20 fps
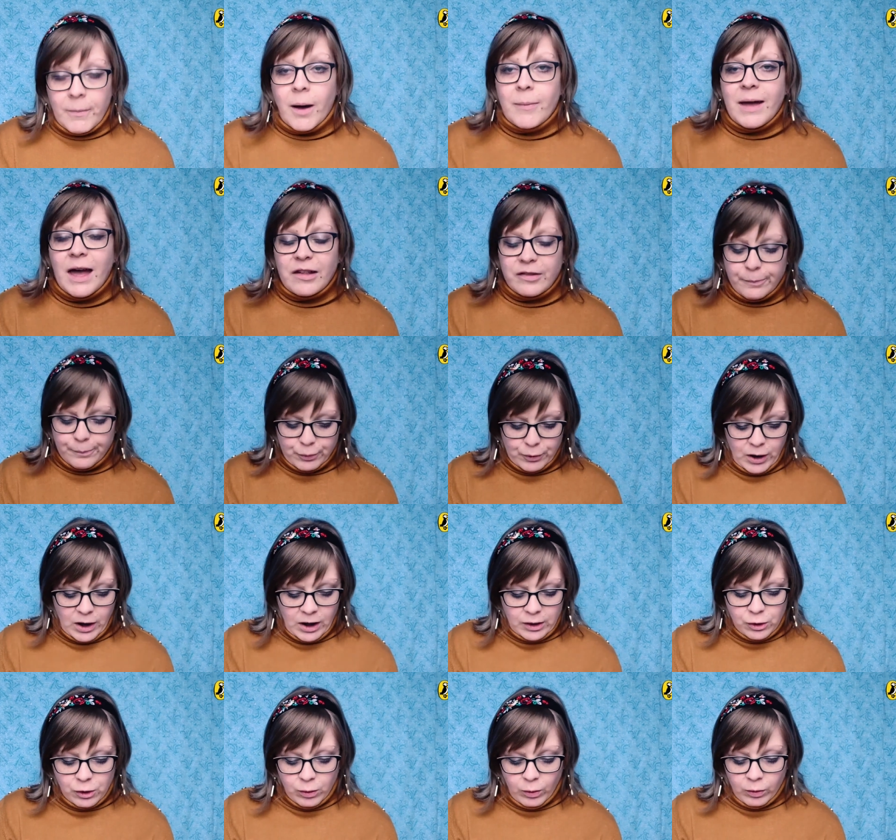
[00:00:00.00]
Mom has
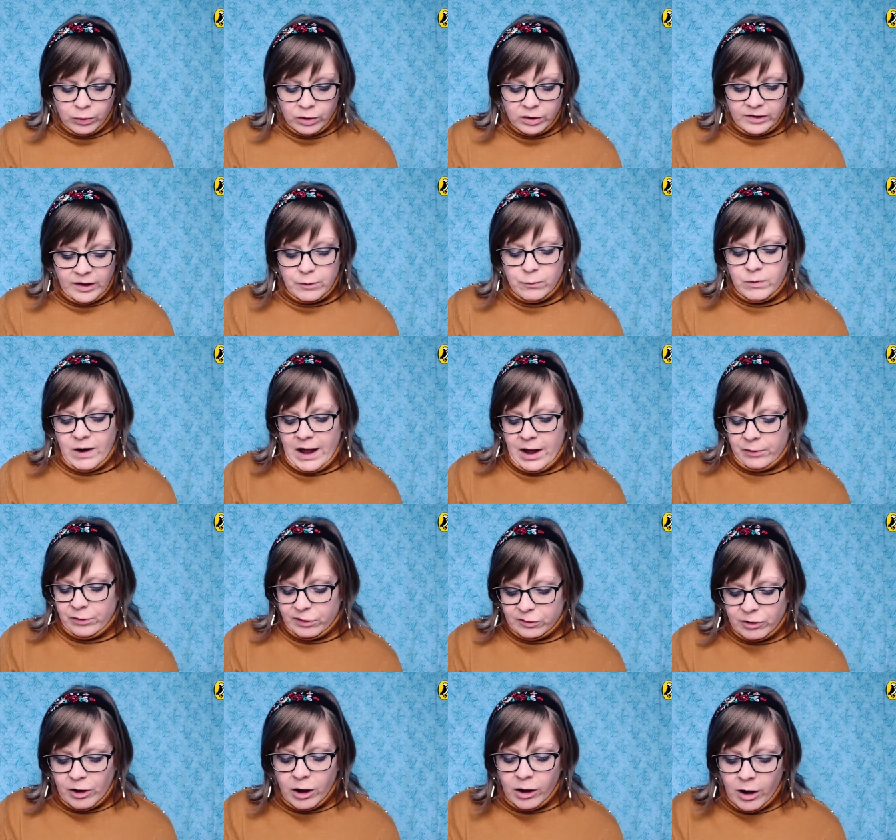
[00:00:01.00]
broad shoulders and
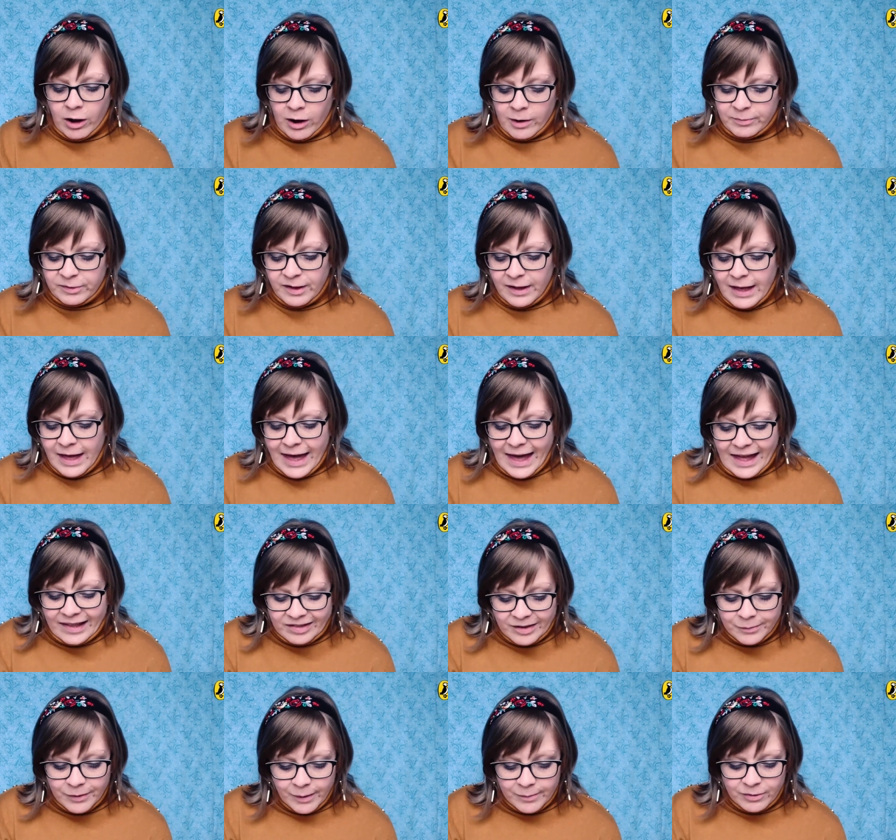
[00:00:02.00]
round, strong arms,
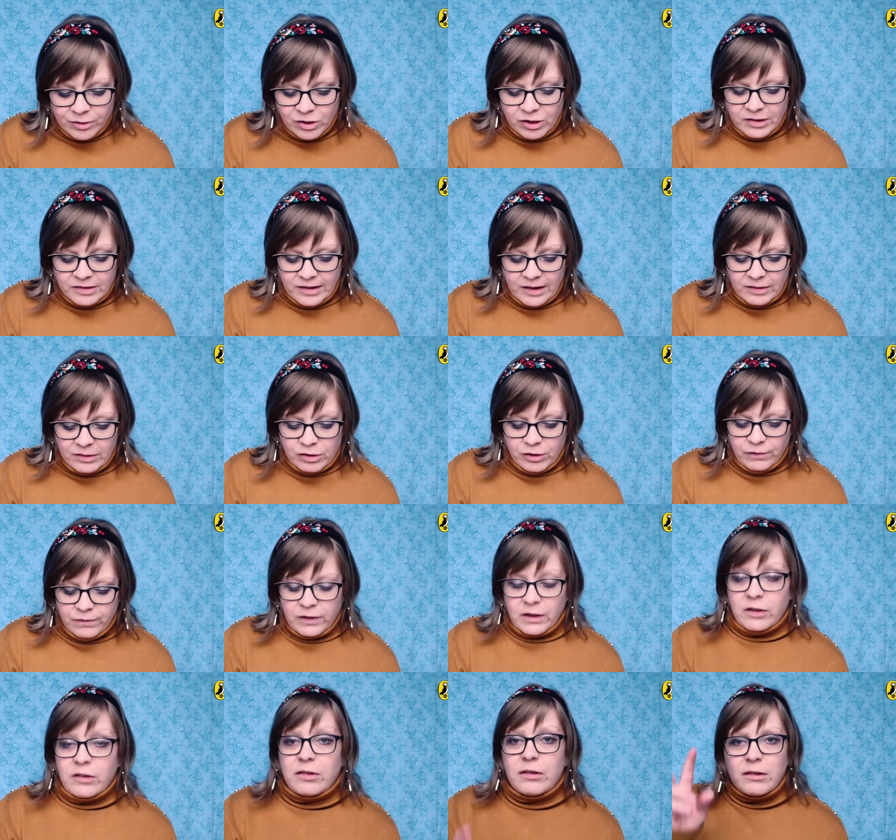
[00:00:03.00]
and sometimes she says she
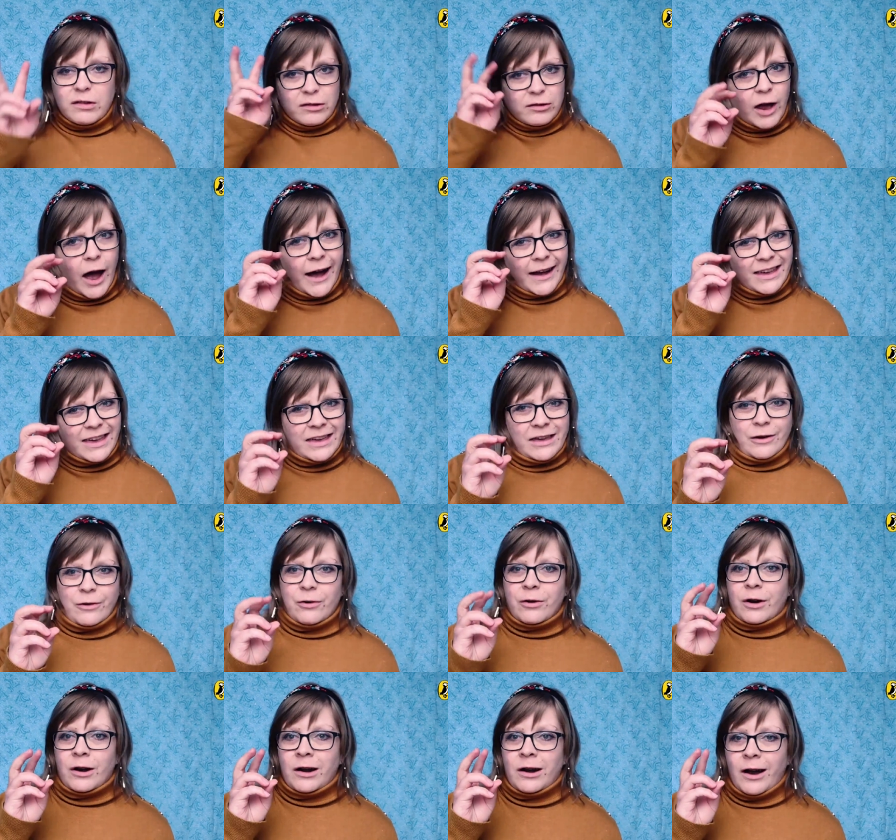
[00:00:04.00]
feels stocky
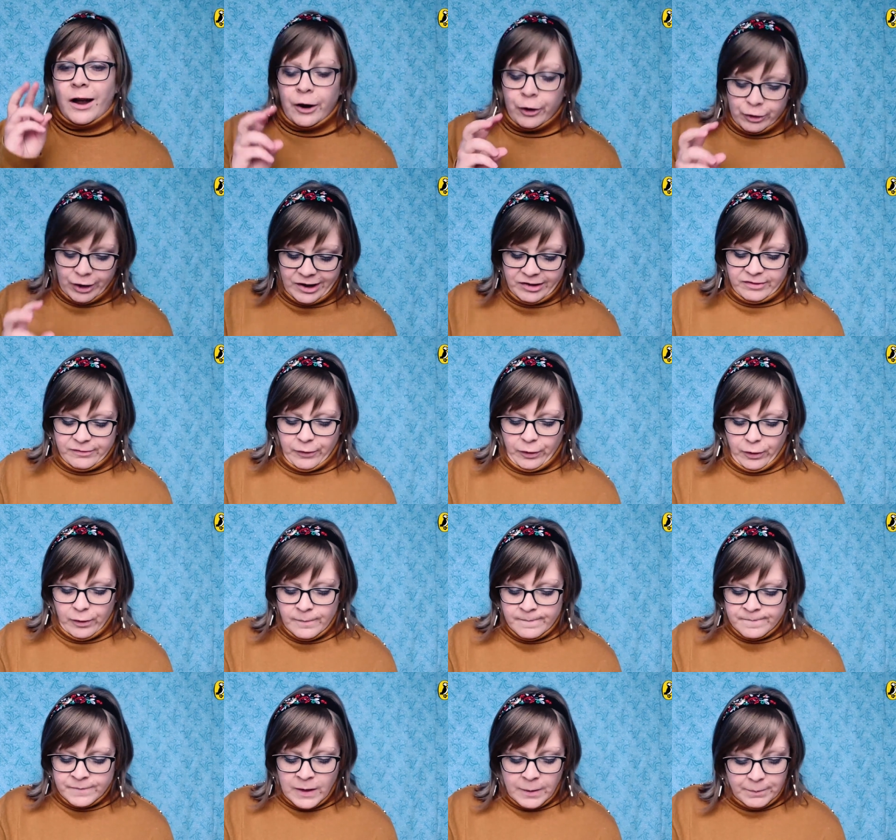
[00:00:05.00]
or ungraceful,
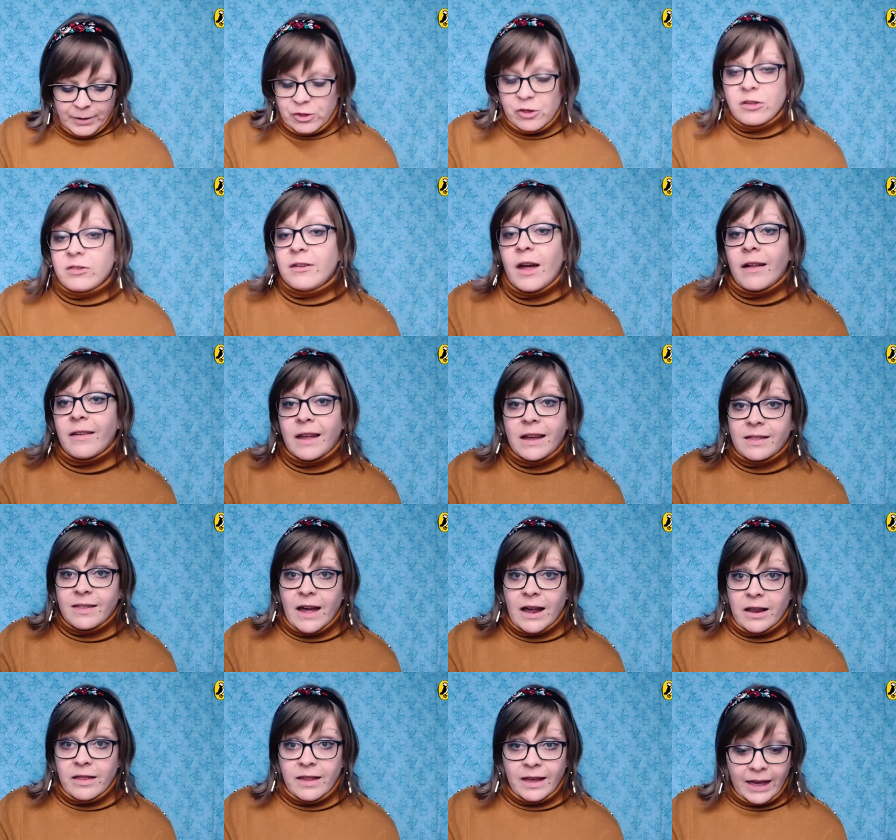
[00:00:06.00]
but she's not like
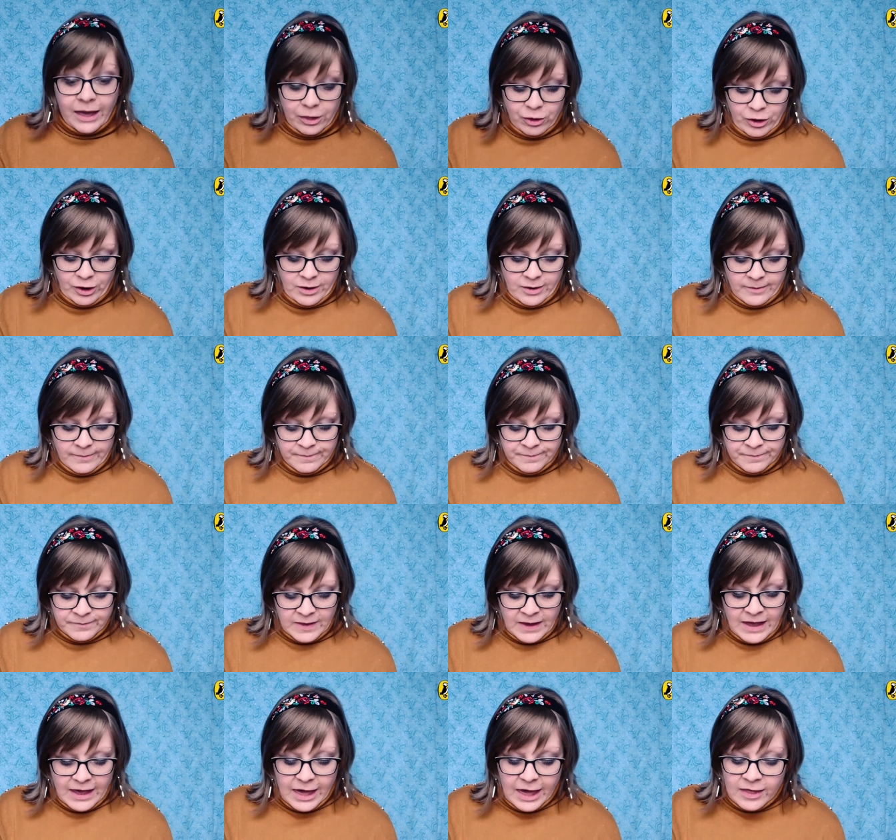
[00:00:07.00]
that in the kitchen.
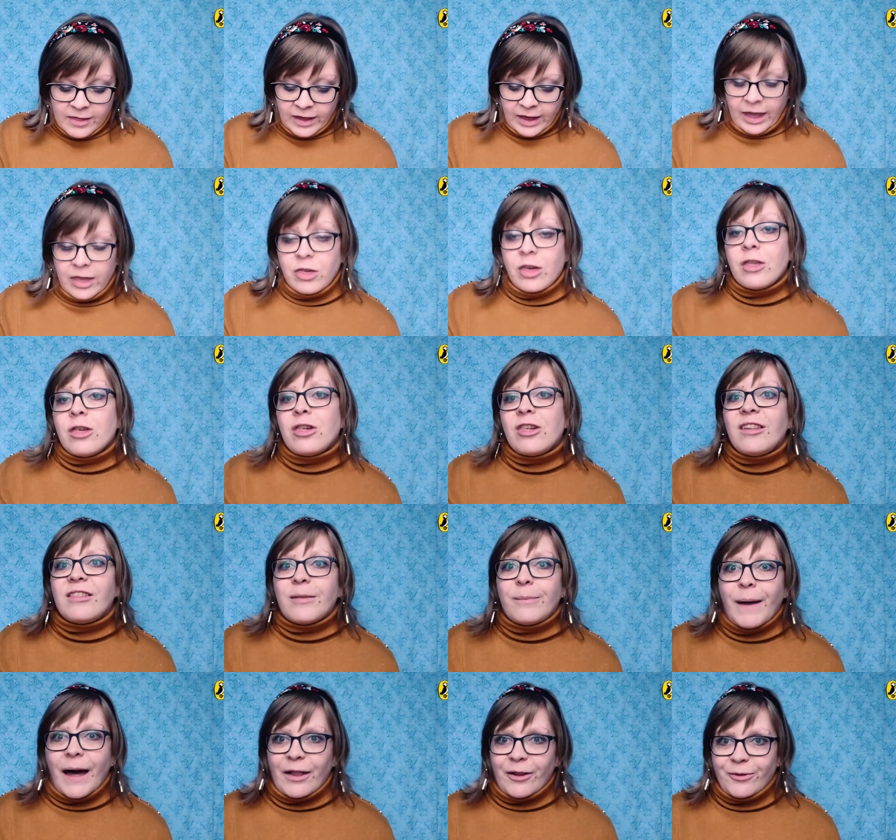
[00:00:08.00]
In the kitchen,
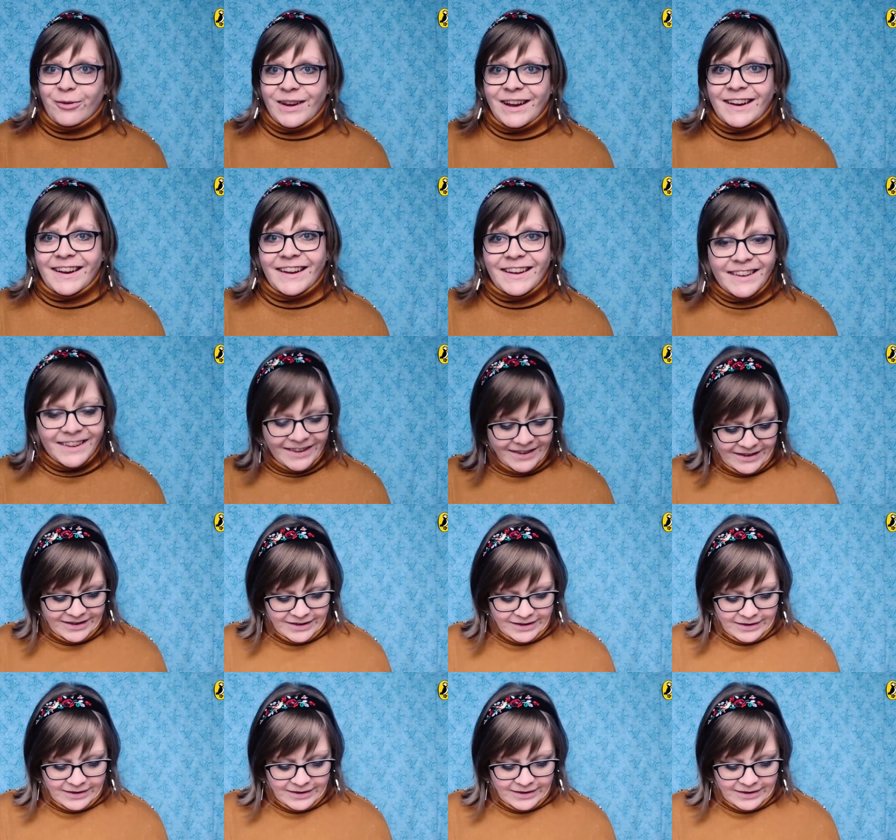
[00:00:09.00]
she's a ballerina.